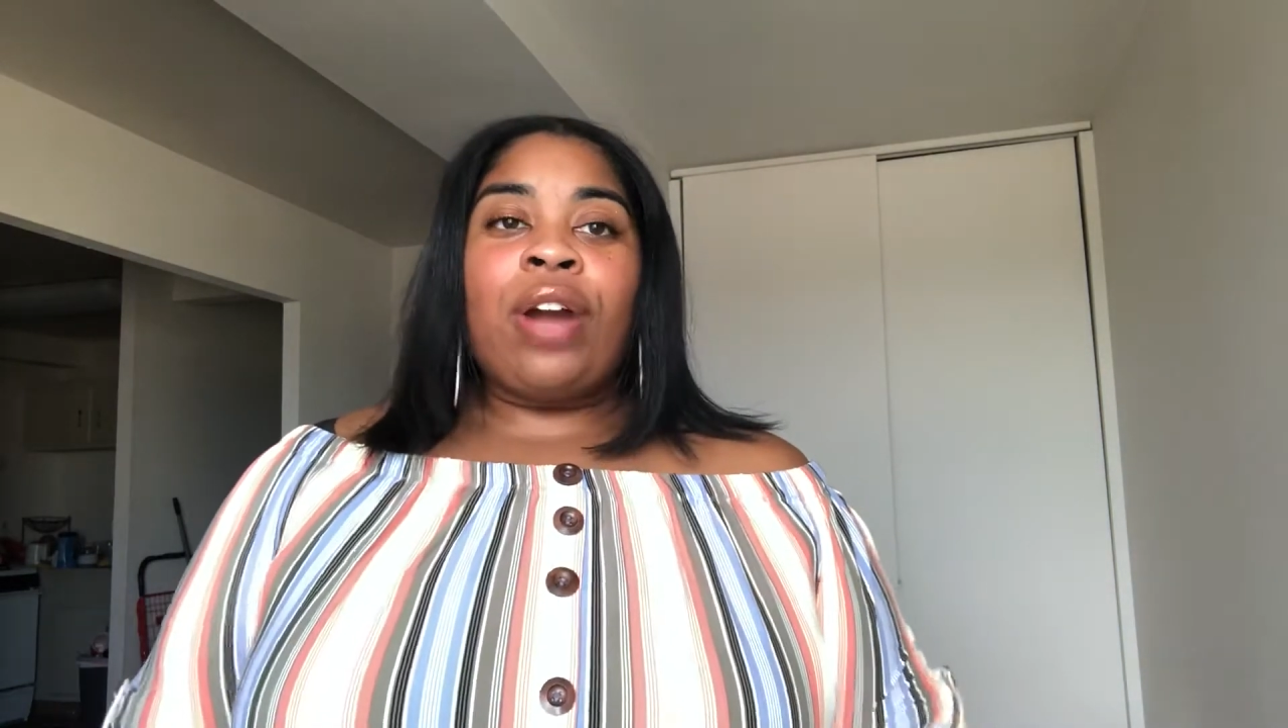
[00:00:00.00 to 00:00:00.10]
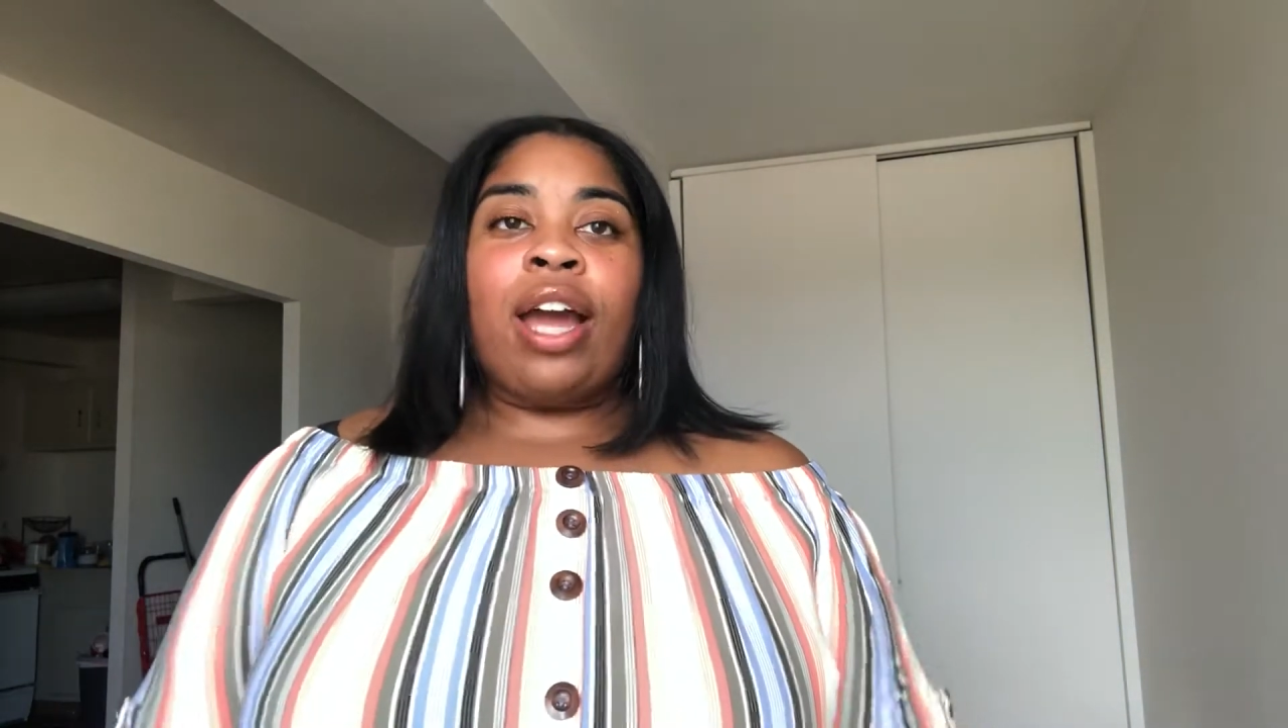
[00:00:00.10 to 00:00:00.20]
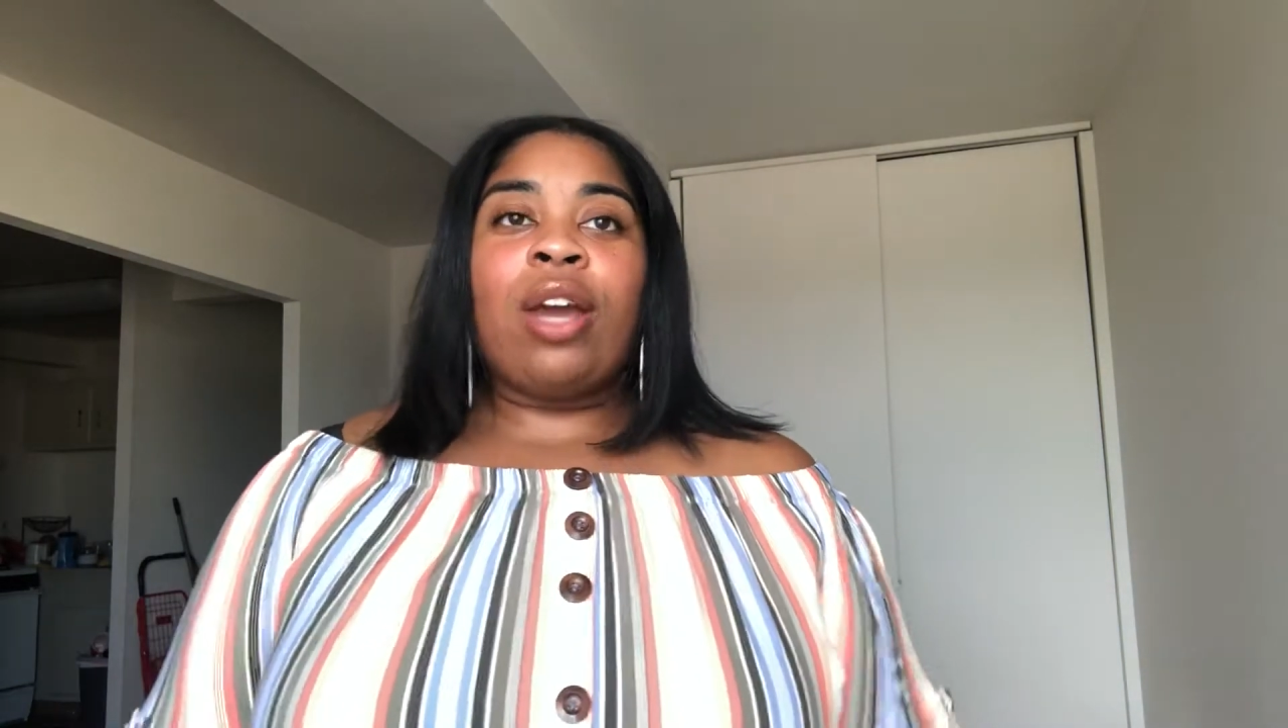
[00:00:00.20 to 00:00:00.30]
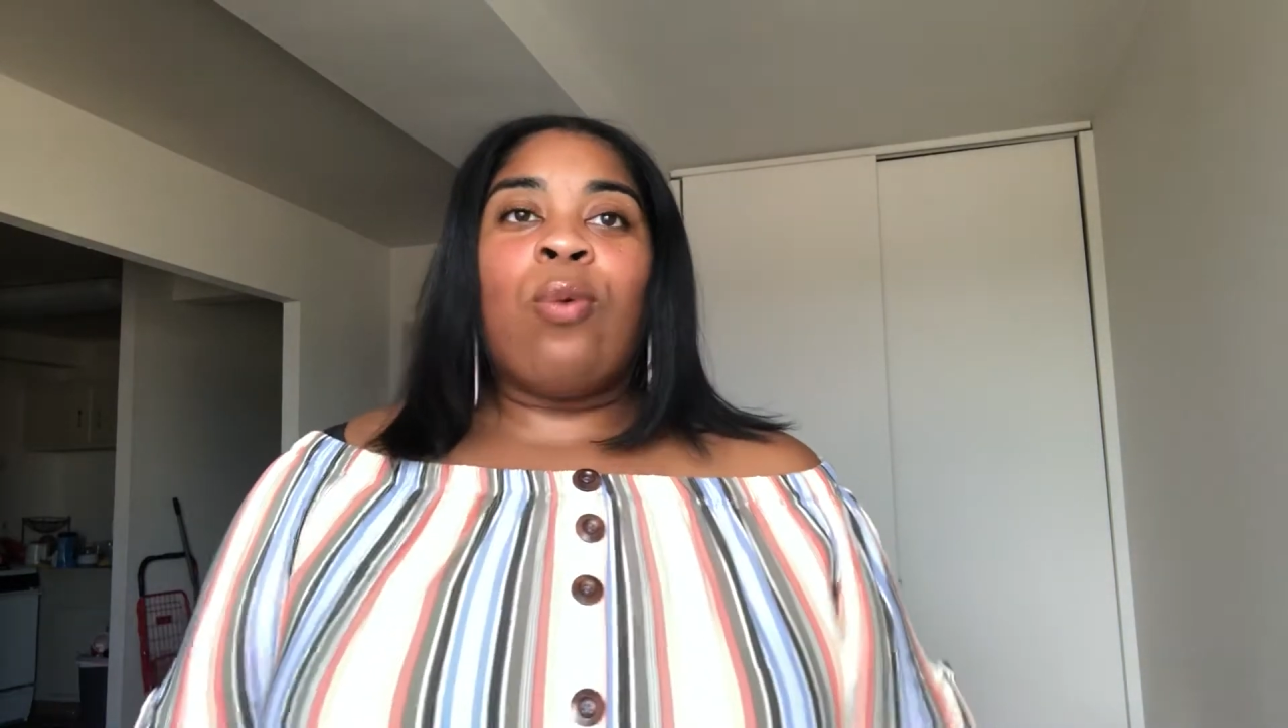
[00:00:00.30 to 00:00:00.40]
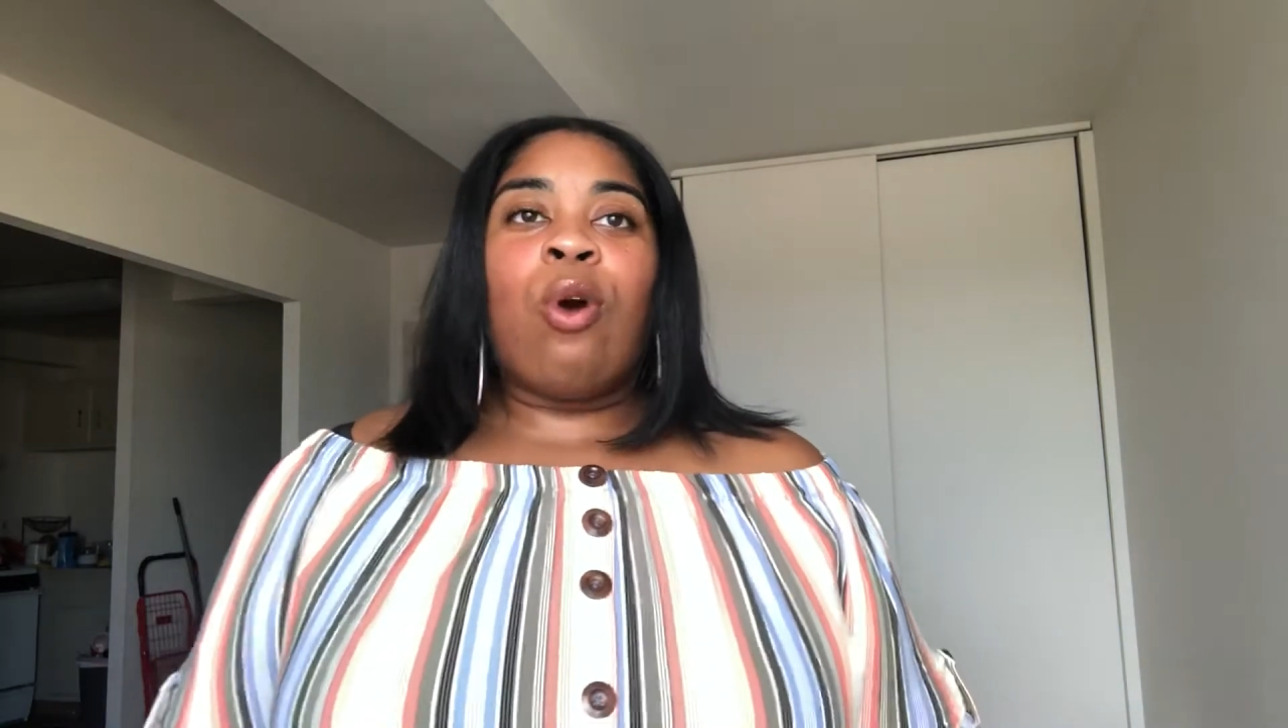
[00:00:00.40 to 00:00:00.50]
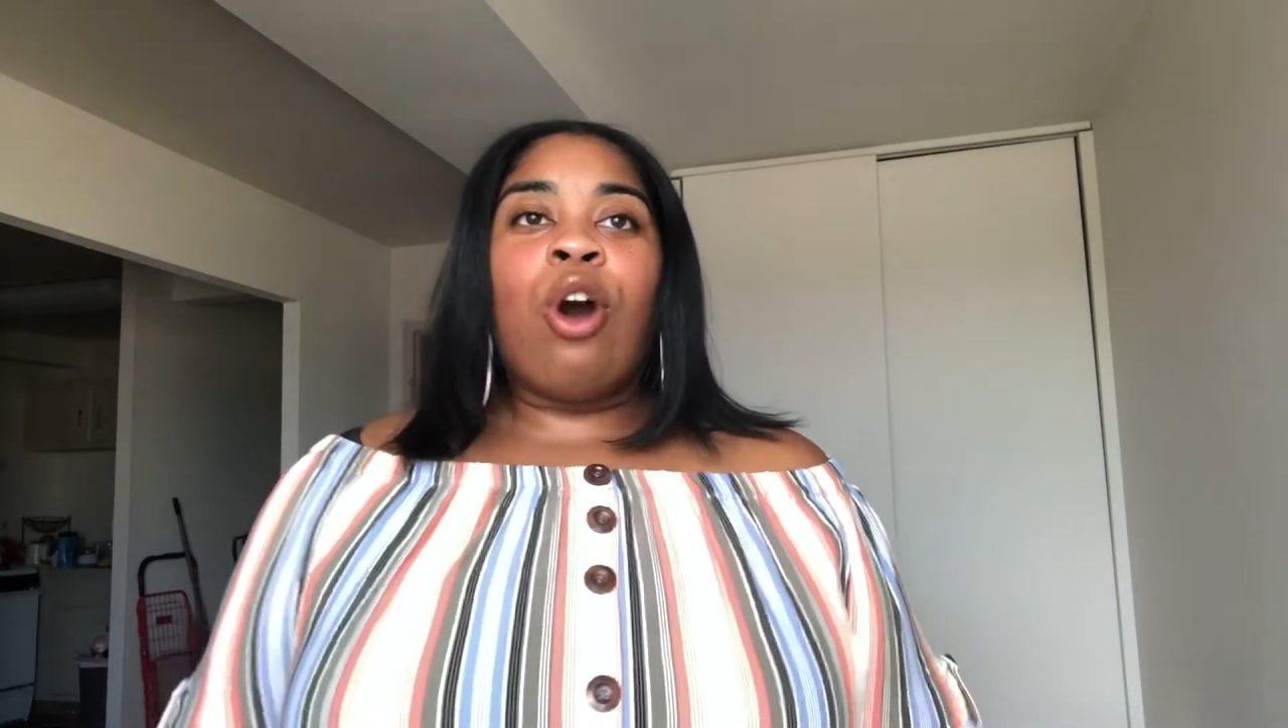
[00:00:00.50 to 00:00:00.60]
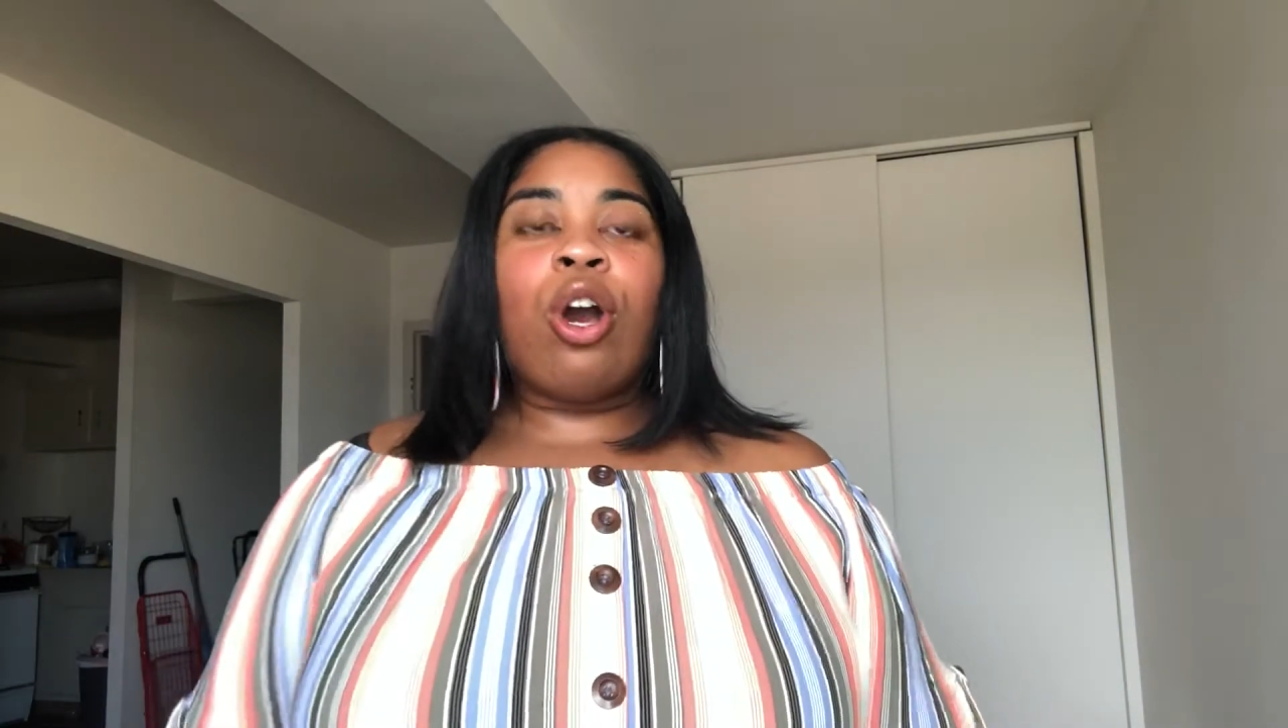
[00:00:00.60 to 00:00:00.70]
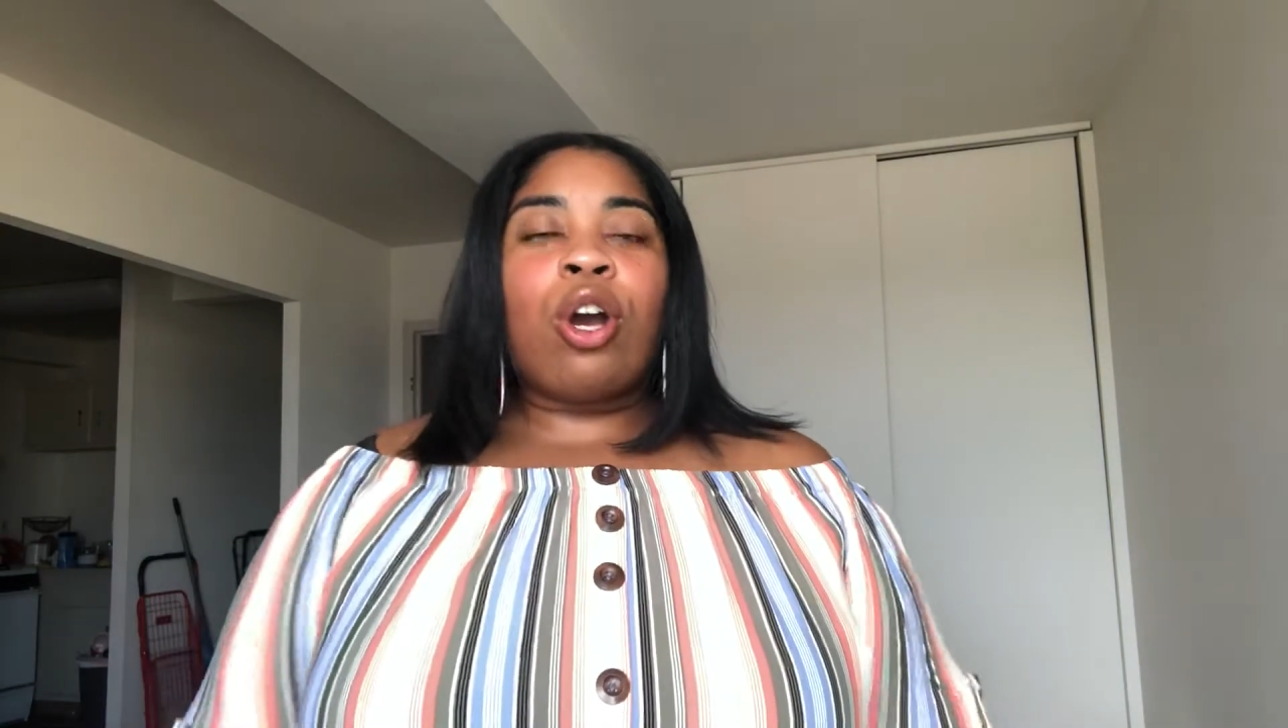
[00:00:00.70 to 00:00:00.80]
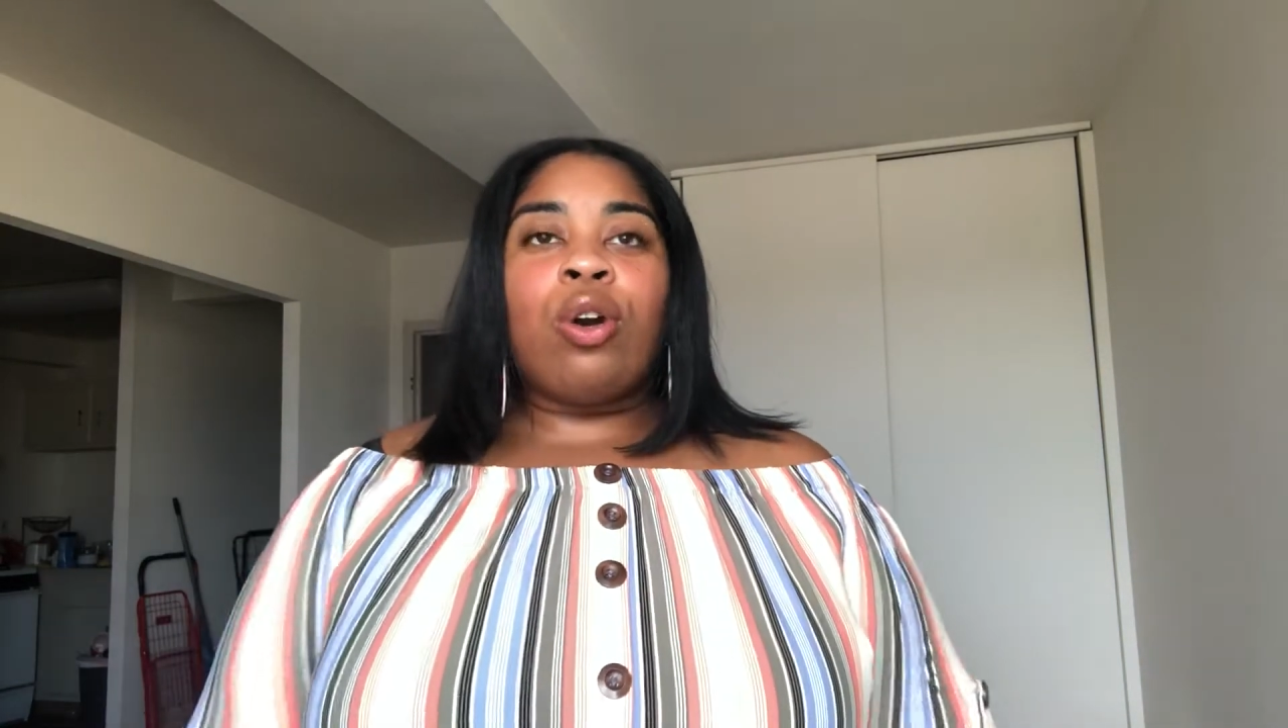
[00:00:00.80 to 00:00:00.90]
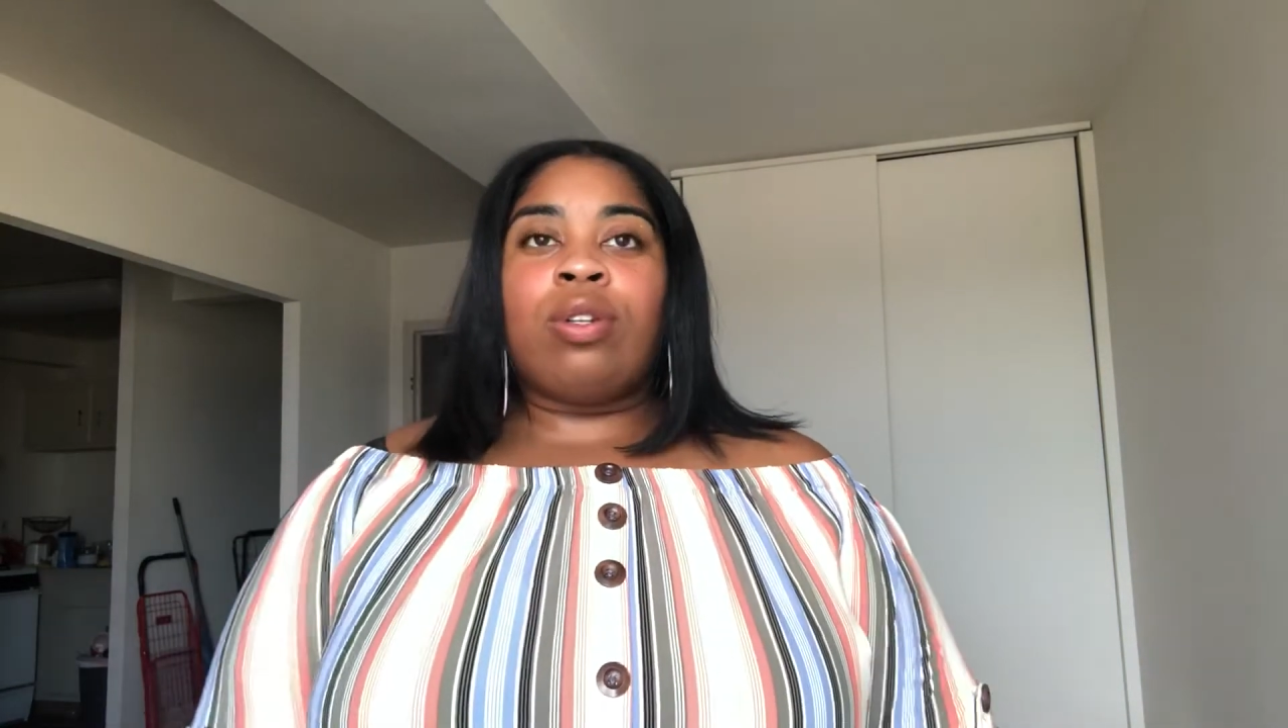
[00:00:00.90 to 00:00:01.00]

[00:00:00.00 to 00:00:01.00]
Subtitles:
I can walk